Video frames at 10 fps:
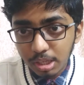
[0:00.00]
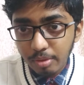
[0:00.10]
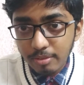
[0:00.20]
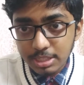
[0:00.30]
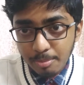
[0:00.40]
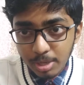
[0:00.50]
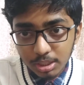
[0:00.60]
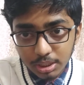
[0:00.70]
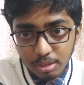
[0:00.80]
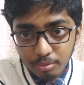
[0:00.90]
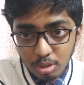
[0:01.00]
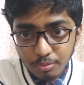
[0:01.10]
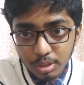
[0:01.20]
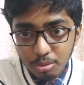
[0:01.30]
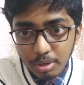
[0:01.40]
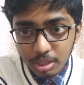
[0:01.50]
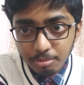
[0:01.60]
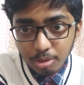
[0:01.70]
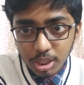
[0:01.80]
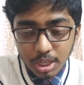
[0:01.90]
That we have a separate set of laws for the
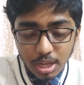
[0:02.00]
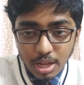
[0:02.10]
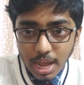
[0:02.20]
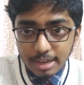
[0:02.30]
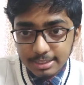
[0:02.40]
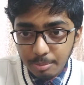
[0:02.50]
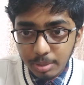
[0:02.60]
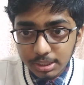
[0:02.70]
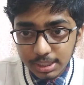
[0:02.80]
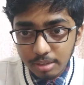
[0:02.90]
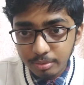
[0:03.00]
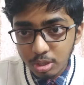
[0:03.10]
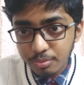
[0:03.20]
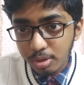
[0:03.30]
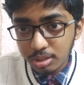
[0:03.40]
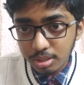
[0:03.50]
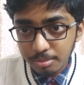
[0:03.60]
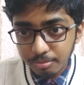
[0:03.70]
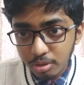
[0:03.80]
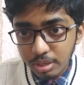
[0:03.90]
quantum world and a separate set of laws for
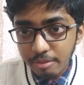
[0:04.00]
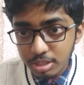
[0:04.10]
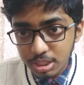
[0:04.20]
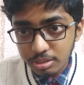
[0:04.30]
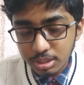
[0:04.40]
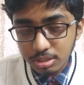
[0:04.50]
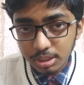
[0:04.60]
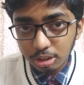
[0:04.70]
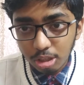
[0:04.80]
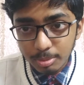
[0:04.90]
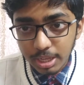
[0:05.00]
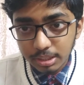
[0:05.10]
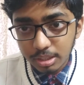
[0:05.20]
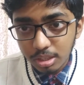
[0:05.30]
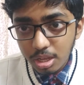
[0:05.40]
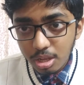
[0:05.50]
gravity. It should not be like that.